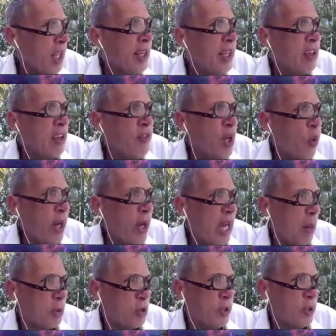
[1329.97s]
and giving away
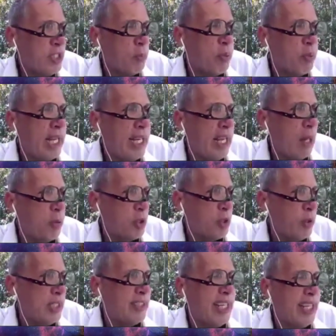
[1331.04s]
apple trees and planting apple
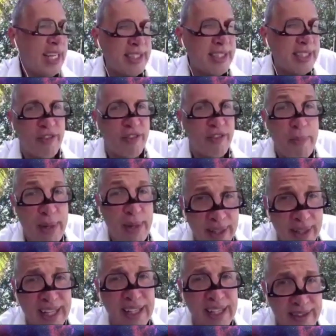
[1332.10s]
trees, tens of
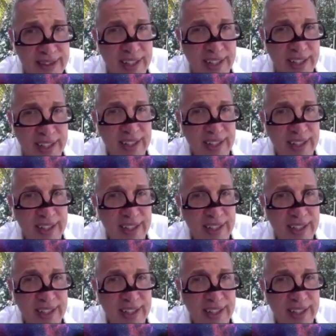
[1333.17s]
millions,